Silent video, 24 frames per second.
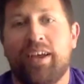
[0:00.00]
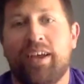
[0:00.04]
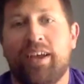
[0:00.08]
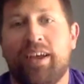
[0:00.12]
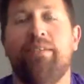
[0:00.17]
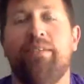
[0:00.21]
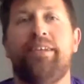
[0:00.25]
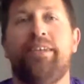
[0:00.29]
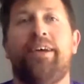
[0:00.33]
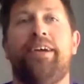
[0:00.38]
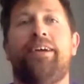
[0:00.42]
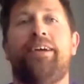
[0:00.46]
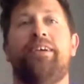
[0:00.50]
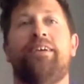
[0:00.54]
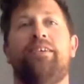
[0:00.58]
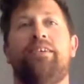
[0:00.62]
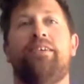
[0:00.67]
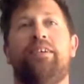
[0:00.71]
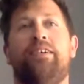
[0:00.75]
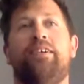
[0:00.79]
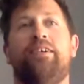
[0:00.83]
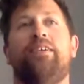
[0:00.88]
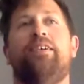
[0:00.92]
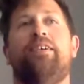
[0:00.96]
I was like,
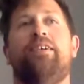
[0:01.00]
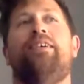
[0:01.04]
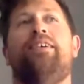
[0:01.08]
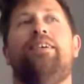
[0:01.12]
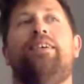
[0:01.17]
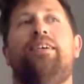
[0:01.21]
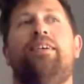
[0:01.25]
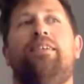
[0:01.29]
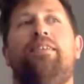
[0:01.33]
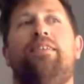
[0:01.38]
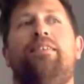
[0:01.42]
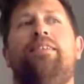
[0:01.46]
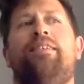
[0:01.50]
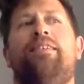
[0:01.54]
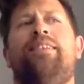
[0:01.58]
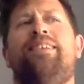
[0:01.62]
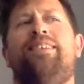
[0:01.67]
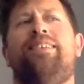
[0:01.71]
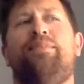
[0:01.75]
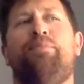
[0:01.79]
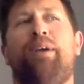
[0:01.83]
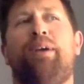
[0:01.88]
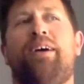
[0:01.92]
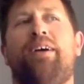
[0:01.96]
this
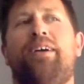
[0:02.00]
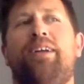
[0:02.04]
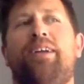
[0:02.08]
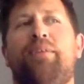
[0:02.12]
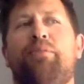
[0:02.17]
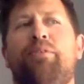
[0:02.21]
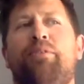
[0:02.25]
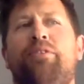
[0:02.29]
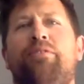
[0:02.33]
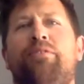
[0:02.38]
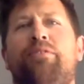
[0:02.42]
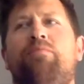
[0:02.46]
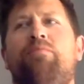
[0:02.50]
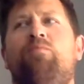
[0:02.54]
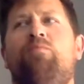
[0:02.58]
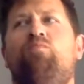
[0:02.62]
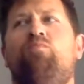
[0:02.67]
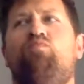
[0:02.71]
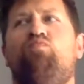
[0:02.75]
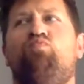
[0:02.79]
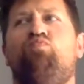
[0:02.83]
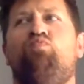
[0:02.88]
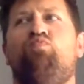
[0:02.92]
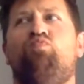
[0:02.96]
is my honeymoon.
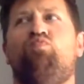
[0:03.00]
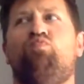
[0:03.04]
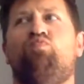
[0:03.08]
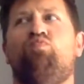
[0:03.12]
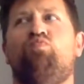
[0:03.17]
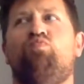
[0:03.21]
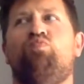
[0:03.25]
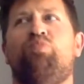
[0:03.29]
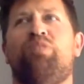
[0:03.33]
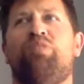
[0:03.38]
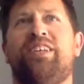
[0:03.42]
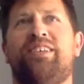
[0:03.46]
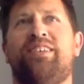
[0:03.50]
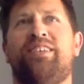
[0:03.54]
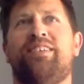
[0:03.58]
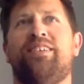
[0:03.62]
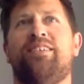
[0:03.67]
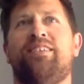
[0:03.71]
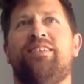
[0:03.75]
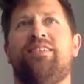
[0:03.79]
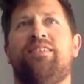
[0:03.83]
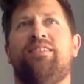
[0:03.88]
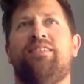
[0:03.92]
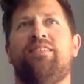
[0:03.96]
This
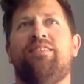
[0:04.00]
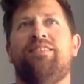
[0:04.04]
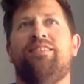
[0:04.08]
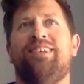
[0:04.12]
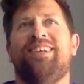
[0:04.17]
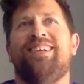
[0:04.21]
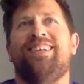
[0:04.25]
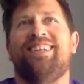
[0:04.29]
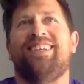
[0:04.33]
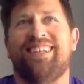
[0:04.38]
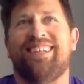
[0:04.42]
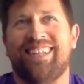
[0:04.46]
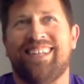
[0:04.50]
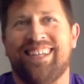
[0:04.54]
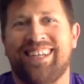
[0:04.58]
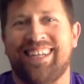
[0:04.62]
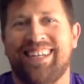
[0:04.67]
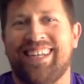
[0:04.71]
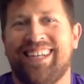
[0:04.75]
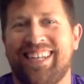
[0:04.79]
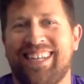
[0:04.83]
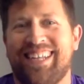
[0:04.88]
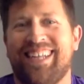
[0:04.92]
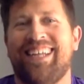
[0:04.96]
is
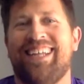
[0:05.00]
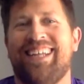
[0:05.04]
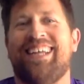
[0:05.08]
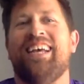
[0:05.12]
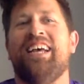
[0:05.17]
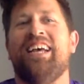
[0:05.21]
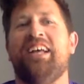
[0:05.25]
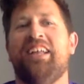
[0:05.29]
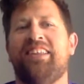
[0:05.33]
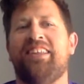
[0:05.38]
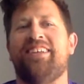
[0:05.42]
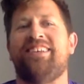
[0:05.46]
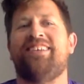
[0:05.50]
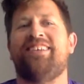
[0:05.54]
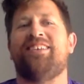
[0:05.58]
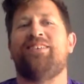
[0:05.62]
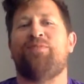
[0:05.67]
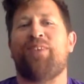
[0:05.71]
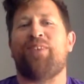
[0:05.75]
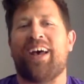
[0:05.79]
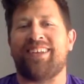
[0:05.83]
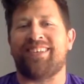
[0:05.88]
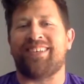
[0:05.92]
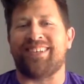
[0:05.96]
this is
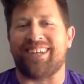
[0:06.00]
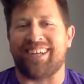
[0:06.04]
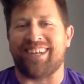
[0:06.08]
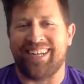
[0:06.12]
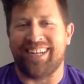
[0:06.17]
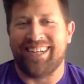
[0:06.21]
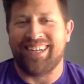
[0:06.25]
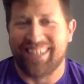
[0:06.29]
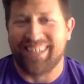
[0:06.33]
fascinating.